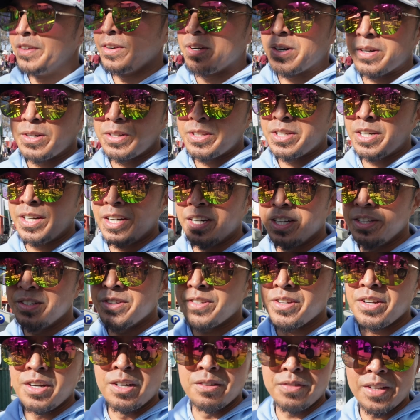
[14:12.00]
There are
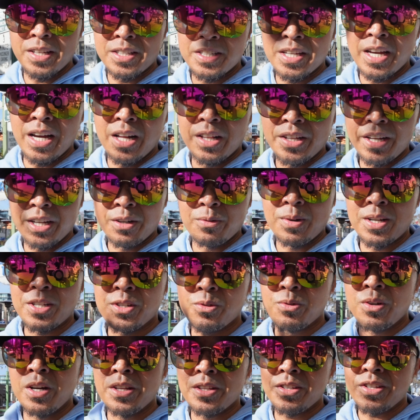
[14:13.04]
tons of Italian
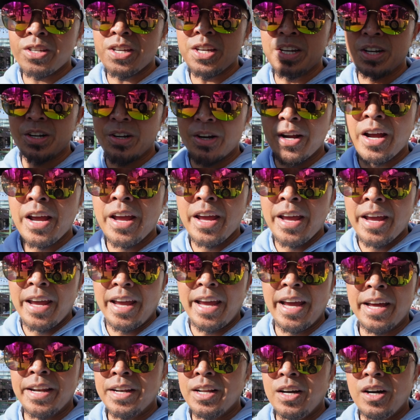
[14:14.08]
restaurants here
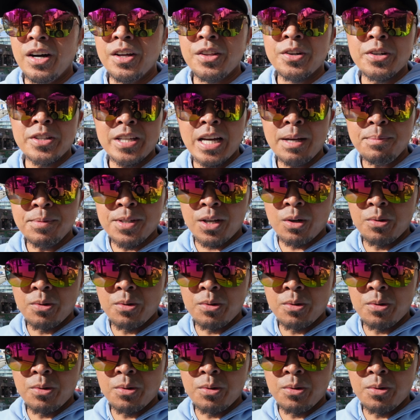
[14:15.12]
and other types of